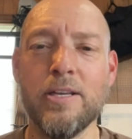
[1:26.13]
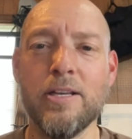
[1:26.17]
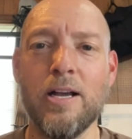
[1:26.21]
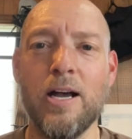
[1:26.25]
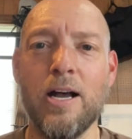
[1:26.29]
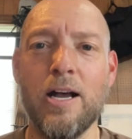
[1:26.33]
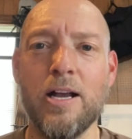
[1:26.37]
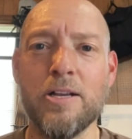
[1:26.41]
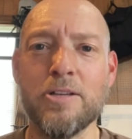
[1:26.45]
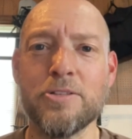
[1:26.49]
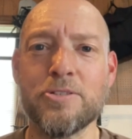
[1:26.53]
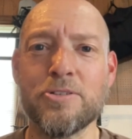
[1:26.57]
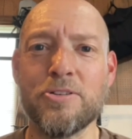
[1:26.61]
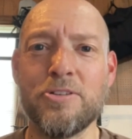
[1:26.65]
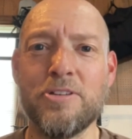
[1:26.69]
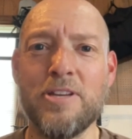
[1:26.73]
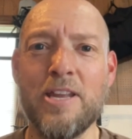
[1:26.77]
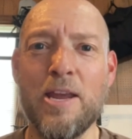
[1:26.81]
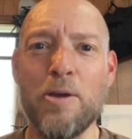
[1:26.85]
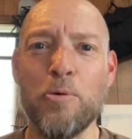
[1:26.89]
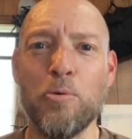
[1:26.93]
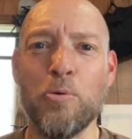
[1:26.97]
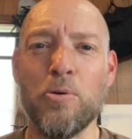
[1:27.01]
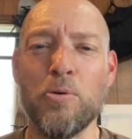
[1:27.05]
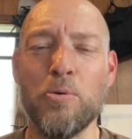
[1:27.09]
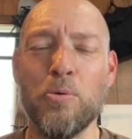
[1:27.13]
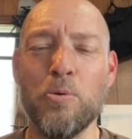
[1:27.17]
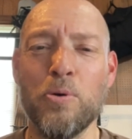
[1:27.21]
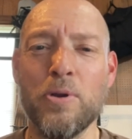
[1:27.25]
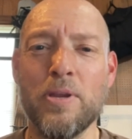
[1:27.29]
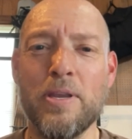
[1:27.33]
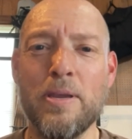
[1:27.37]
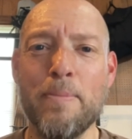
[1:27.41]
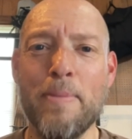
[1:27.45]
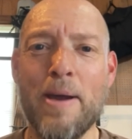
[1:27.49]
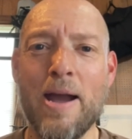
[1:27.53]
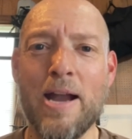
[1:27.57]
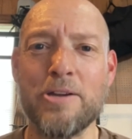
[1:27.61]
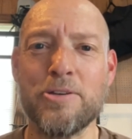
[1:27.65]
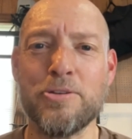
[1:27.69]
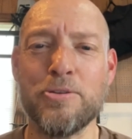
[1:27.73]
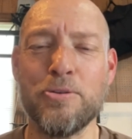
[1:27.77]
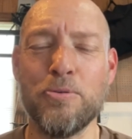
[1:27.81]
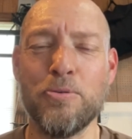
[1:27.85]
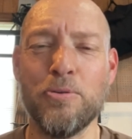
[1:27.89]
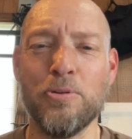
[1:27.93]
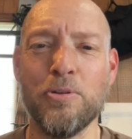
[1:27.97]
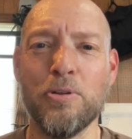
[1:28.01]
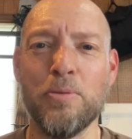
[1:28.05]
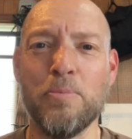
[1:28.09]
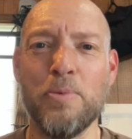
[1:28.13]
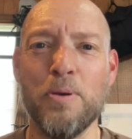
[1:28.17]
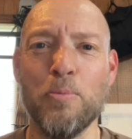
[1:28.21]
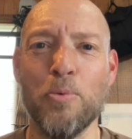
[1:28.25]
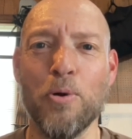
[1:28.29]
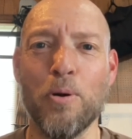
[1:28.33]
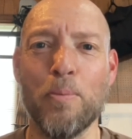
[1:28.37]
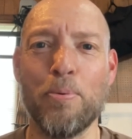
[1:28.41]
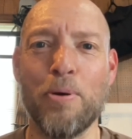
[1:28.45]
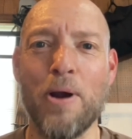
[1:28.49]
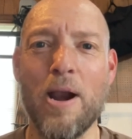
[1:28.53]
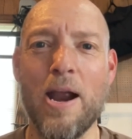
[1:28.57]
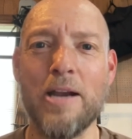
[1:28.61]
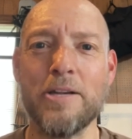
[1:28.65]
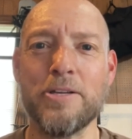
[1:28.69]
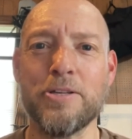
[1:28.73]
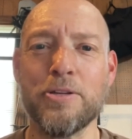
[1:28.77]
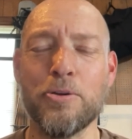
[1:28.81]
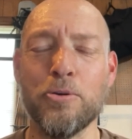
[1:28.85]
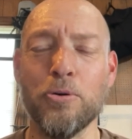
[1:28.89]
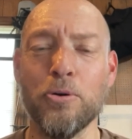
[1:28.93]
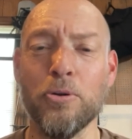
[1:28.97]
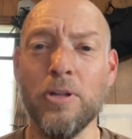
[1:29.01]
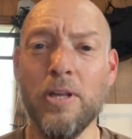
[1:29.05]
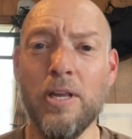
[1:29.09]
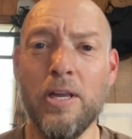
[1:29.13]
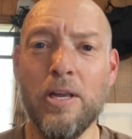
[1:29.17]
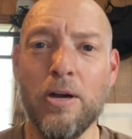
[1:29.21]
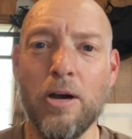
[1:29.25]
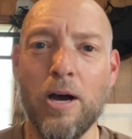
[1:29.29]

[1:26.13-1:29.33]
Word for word: Uh, so today we'll, we'll, get back to a little bit more practical.